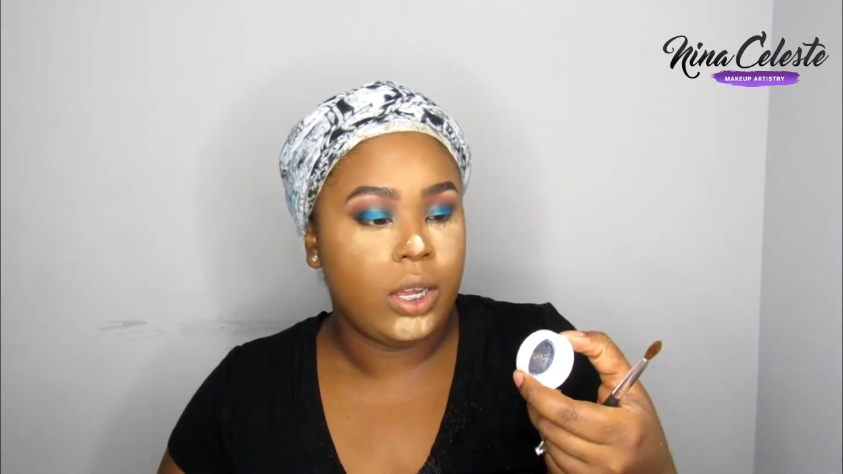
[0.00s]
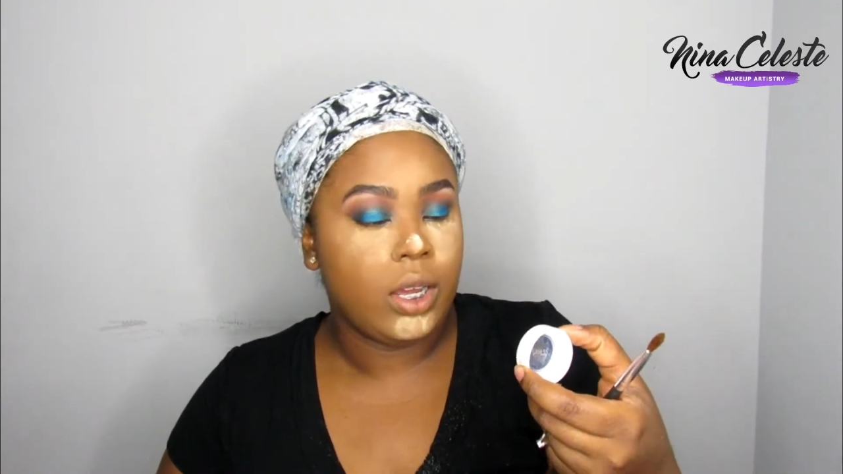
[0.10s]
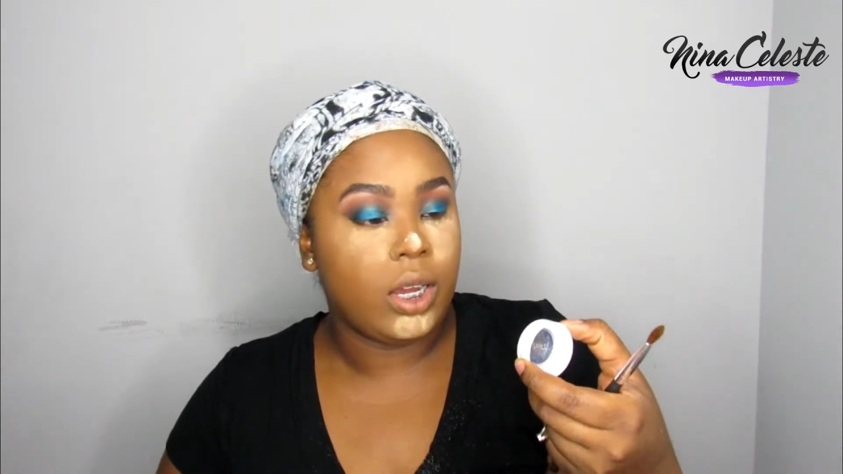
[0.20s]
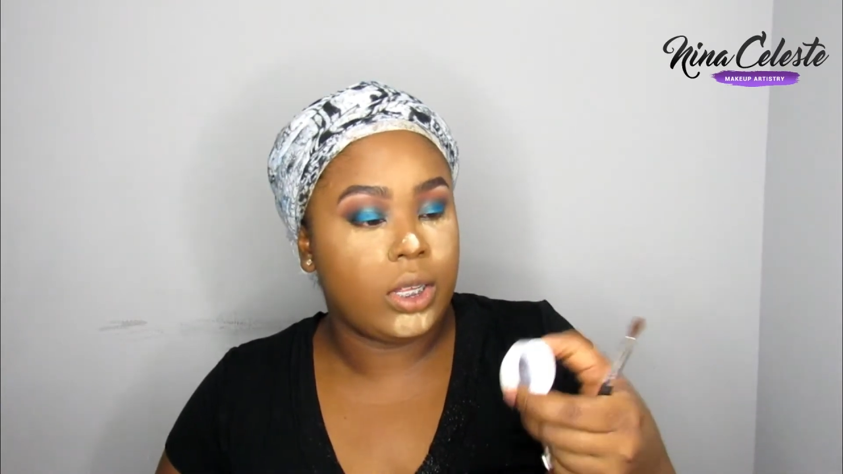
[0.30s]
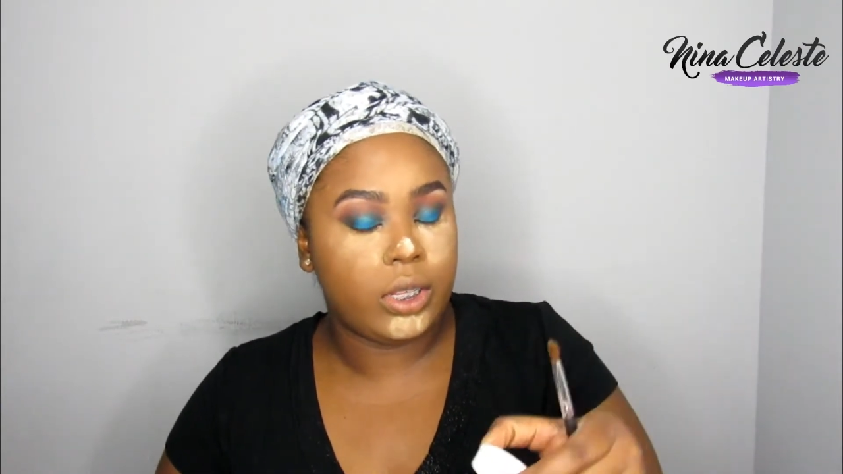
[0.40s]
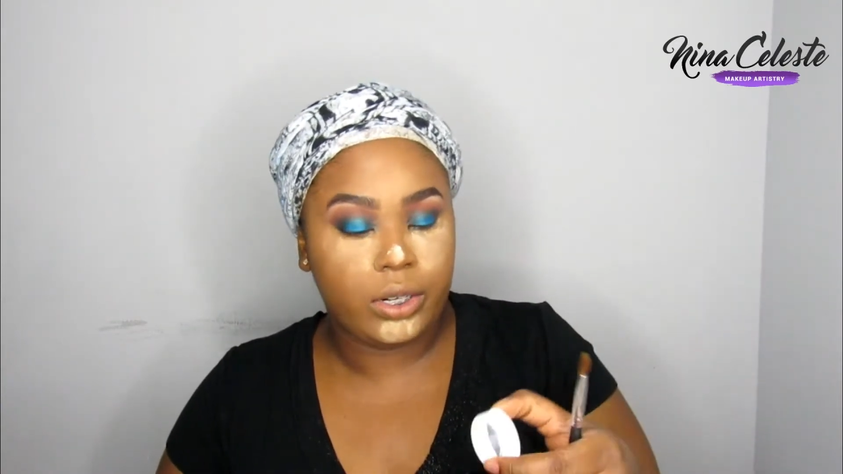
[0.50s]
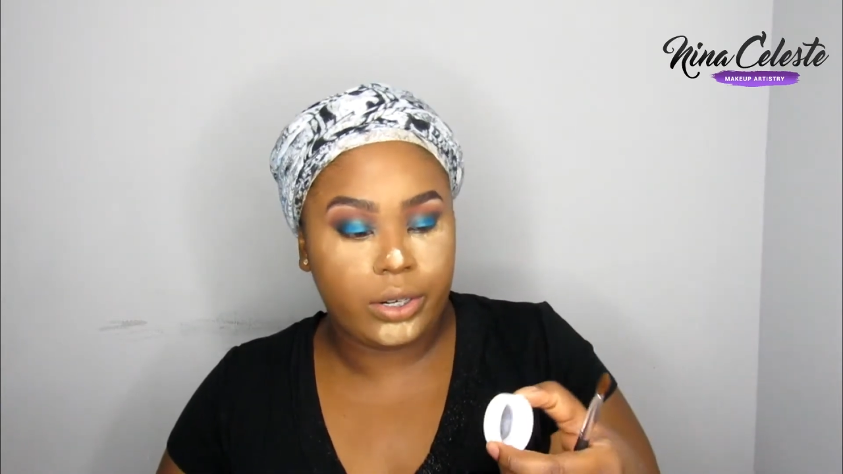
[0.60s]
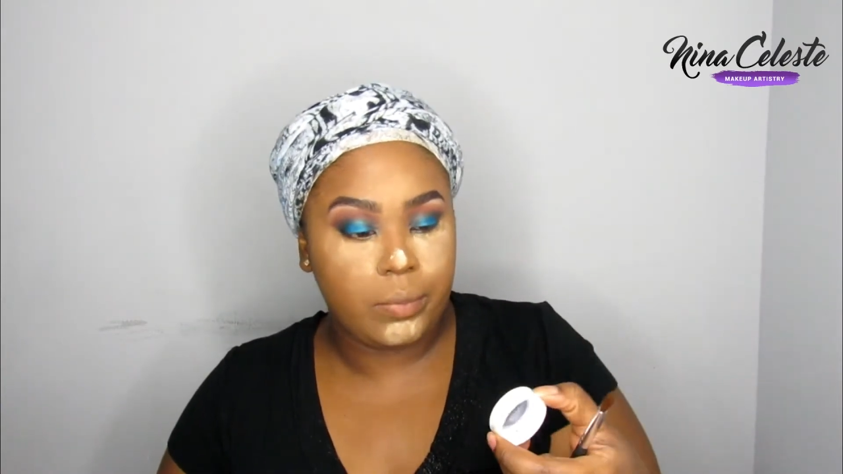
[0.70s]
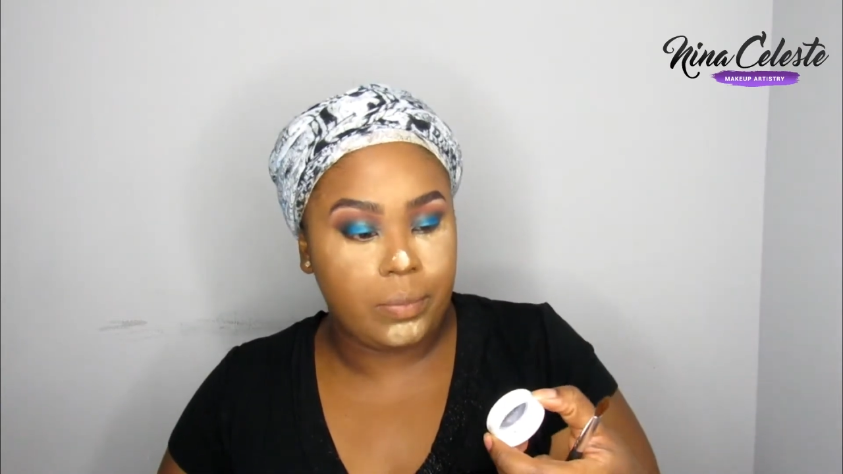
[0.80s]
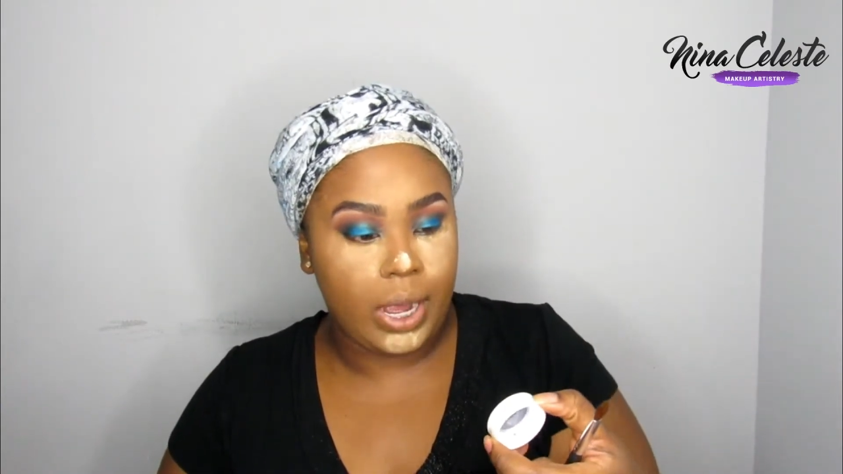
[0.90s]
a
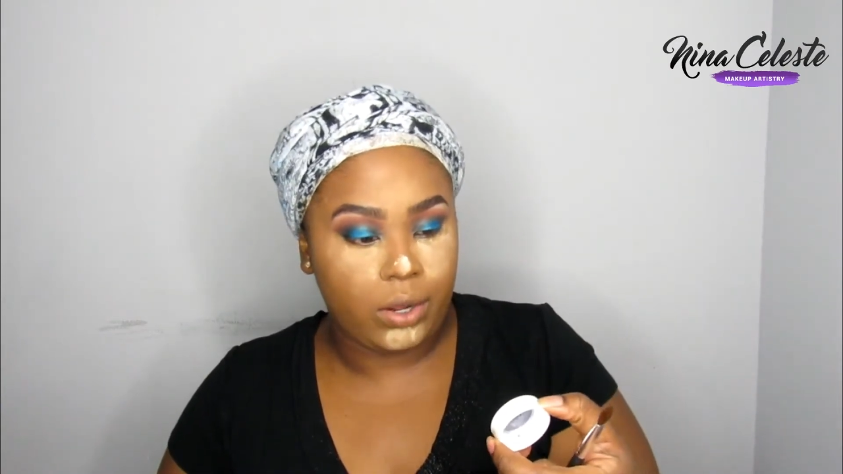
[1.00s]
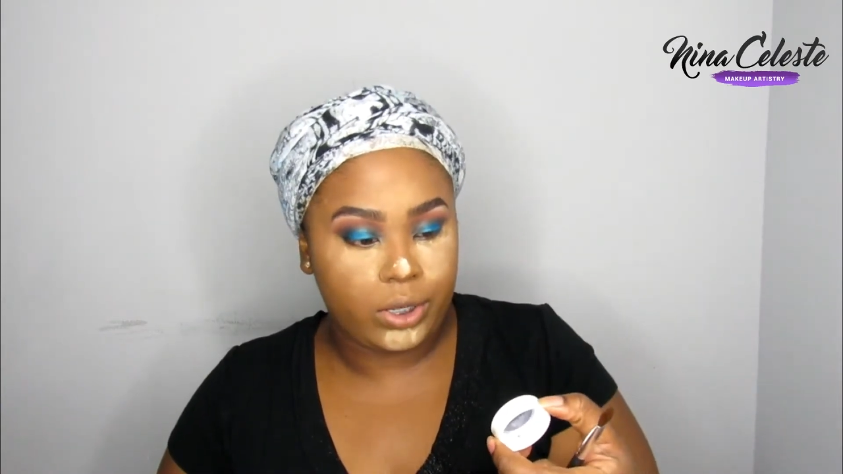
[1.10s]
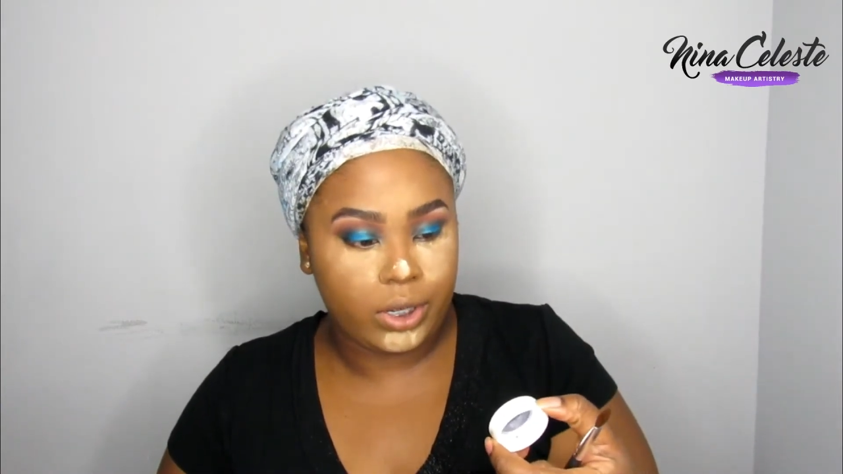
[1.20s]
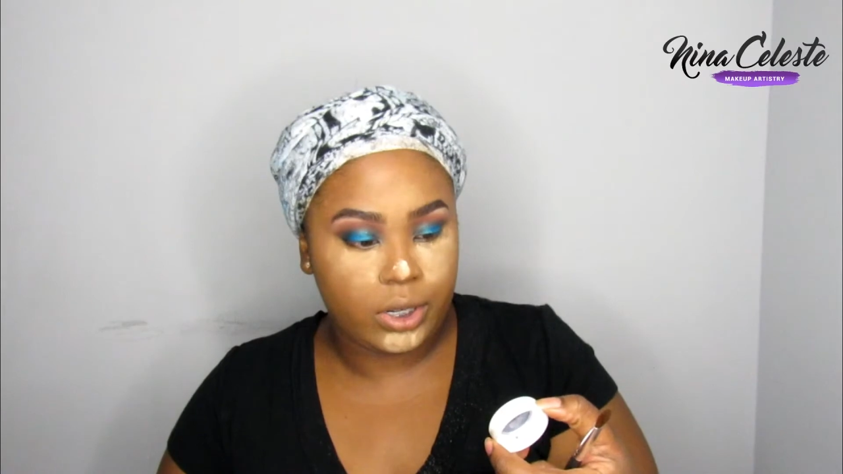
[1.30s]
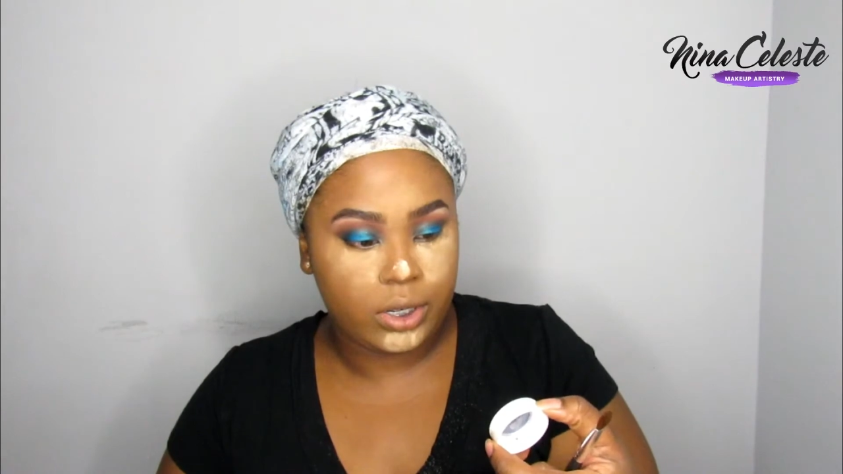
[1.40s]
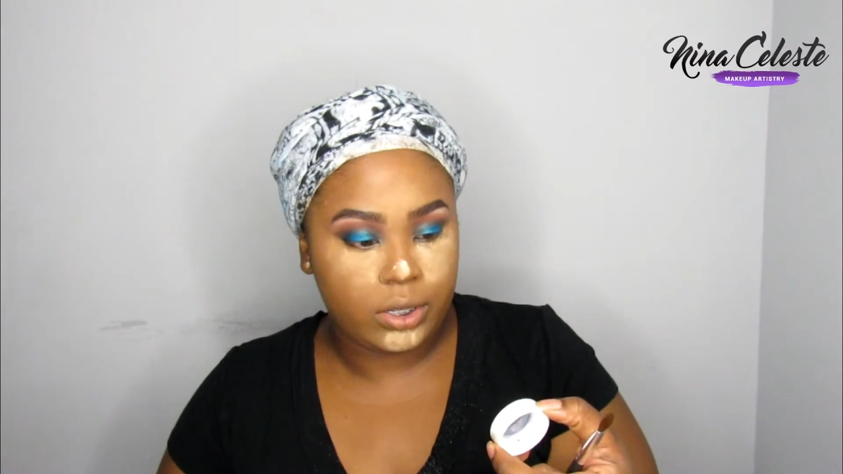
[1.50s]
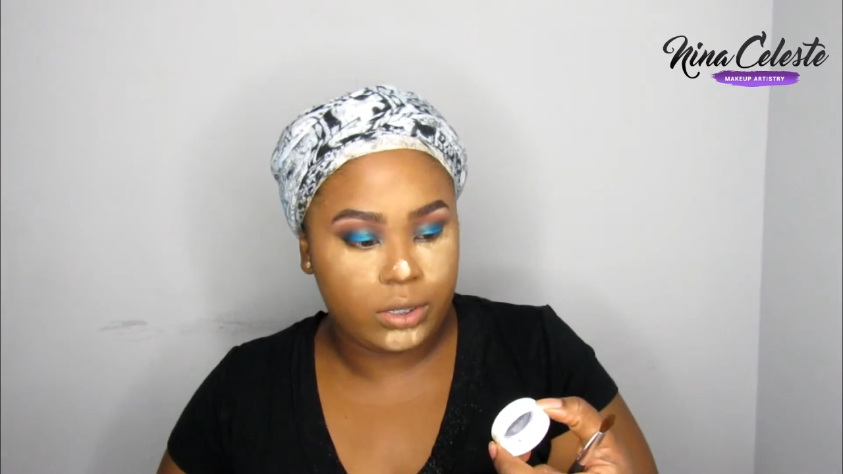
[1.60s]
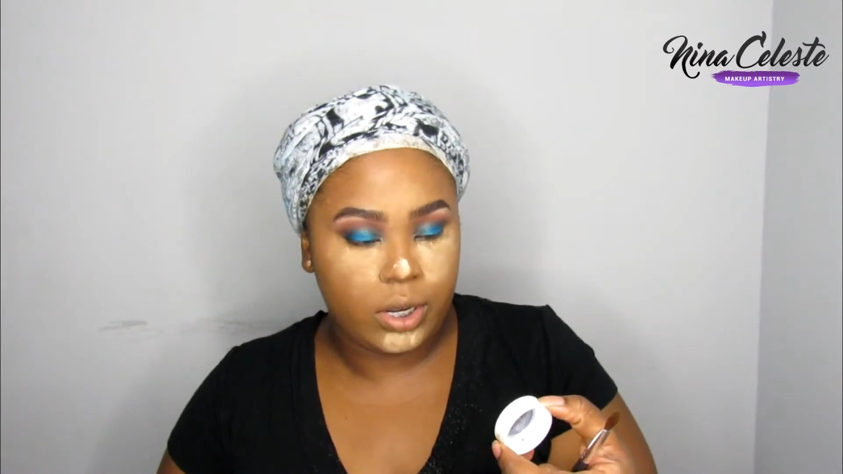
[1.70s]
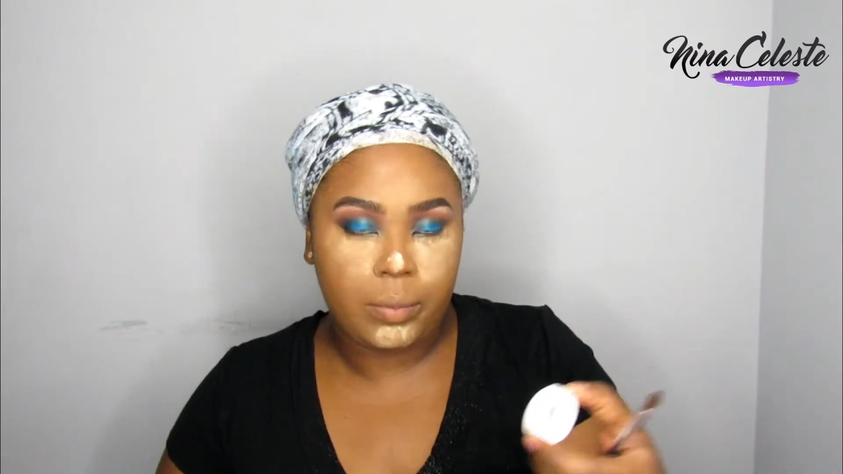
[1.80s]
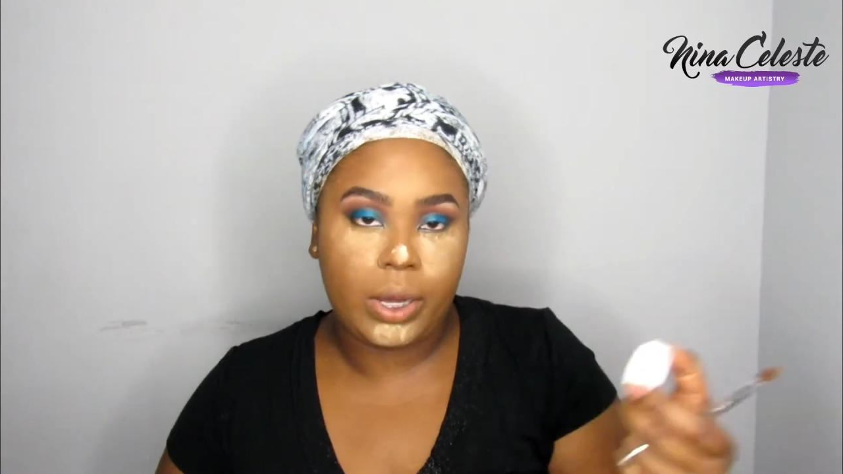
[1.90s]
glittery powder,
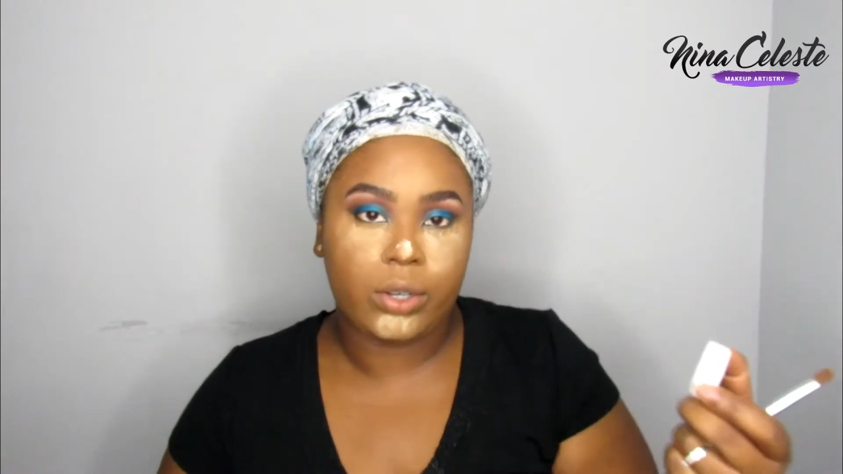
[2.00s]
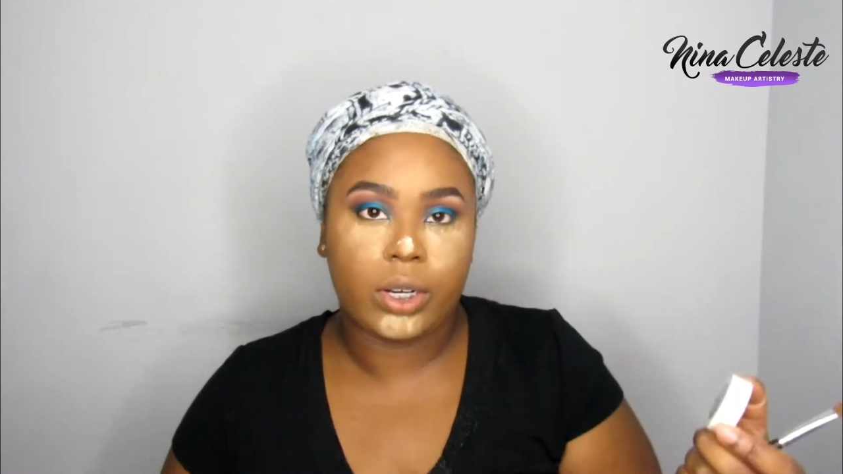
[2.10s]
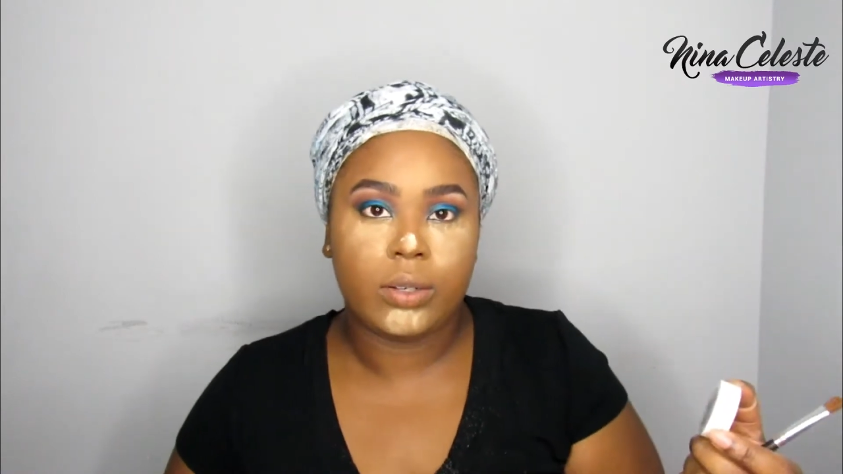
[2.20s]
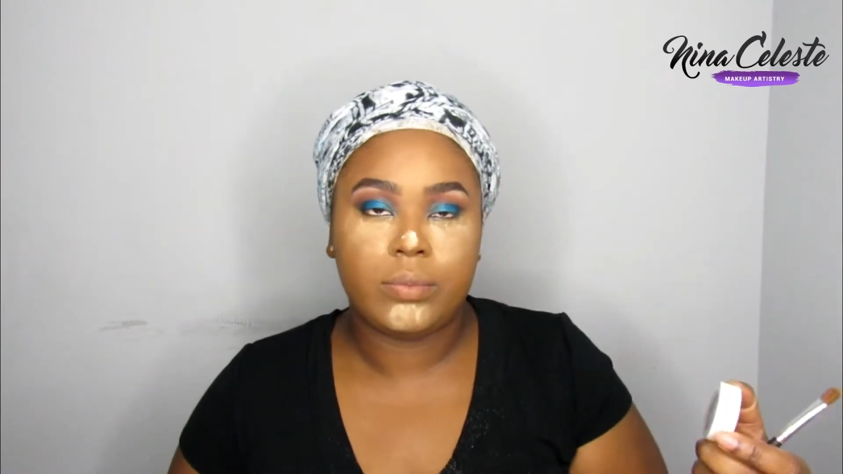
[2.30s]
not powder.